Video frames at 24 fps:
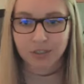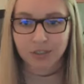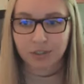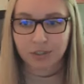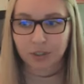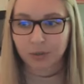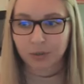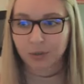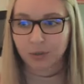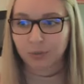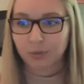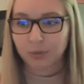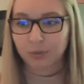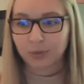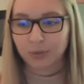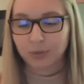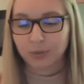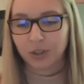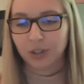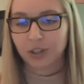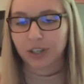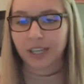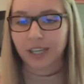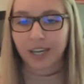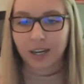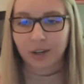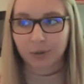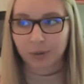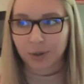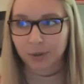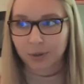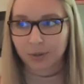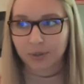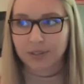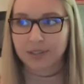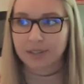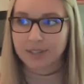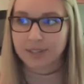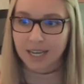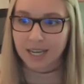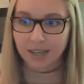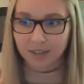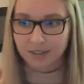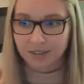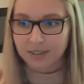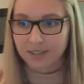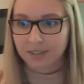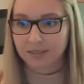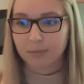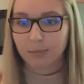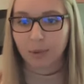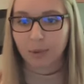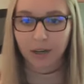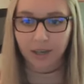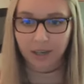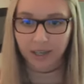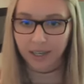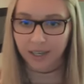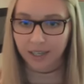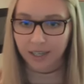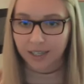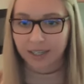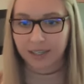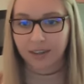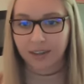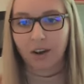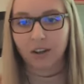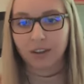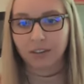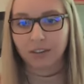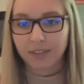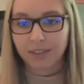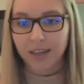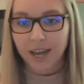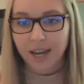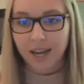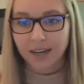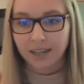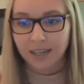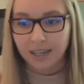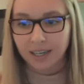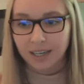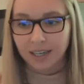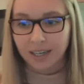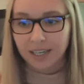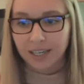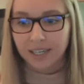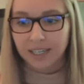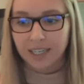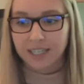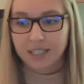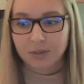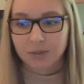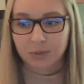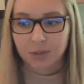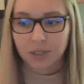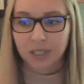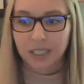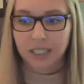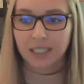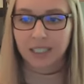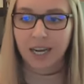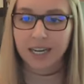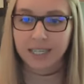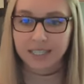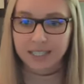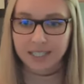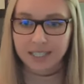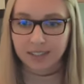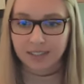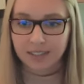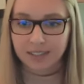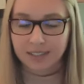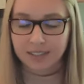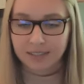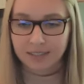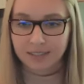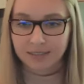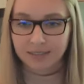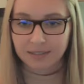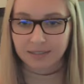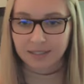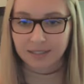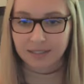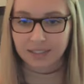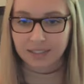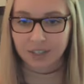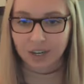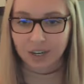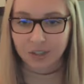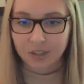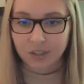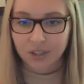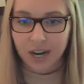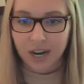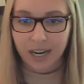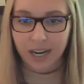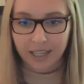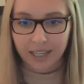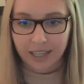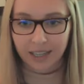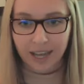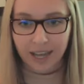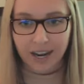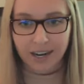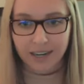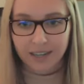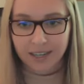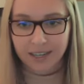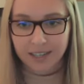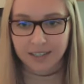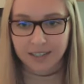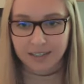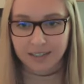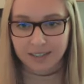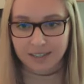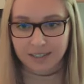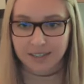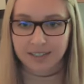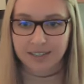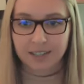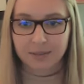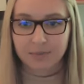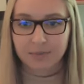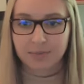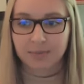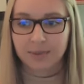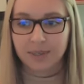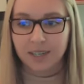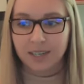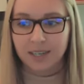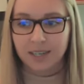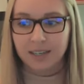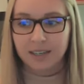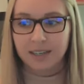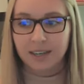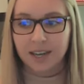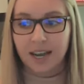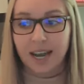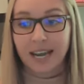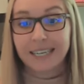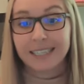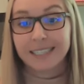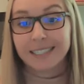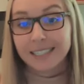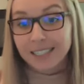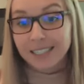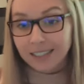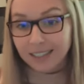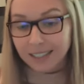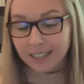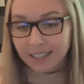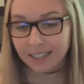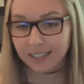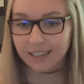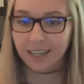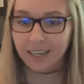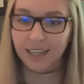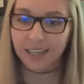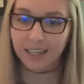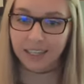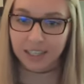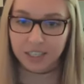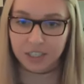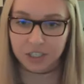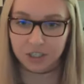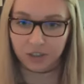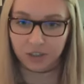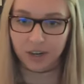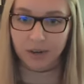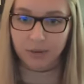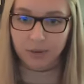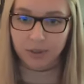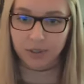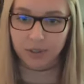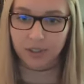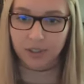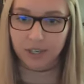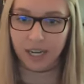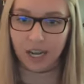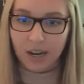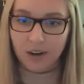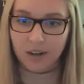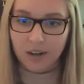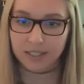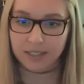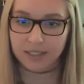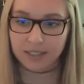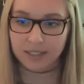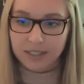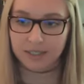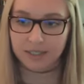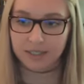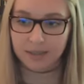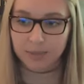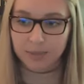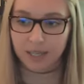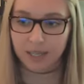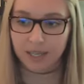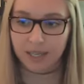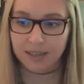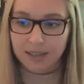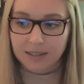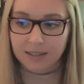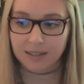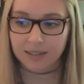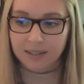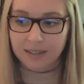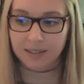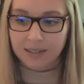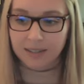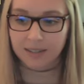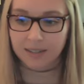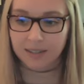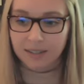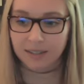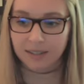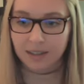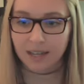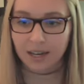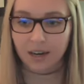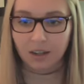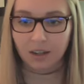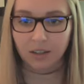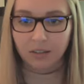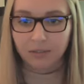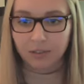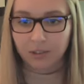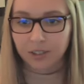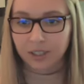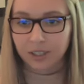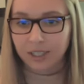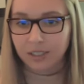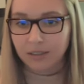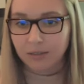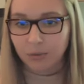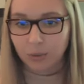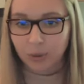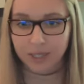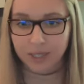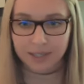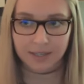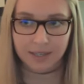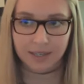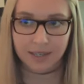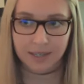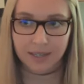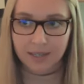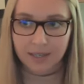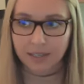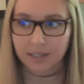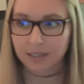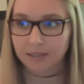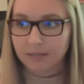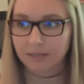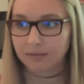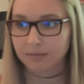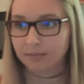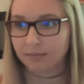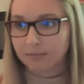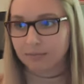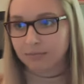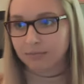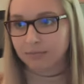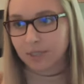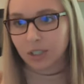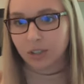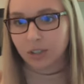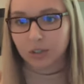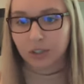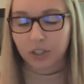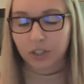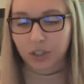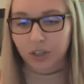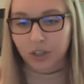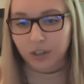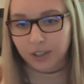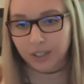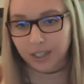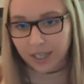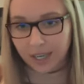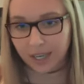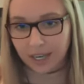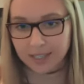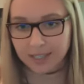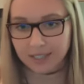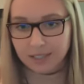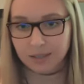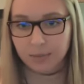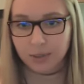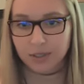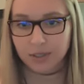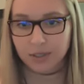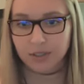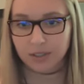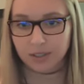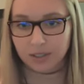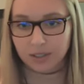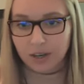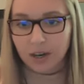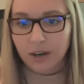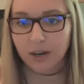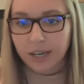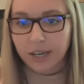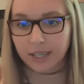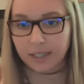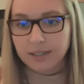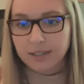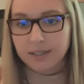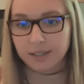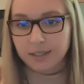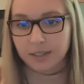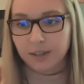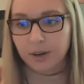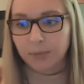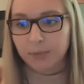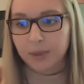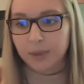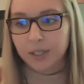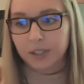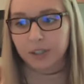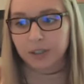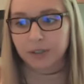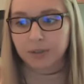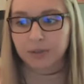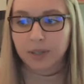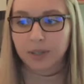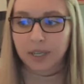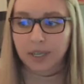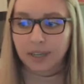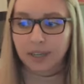if you're looking at growth and sales and marketing and all of that. It's really ideal to start tracking that in a system, ideally that can integrate with your accounting system, because then all of your invoicing and, you know, your current customers are in Xero, but your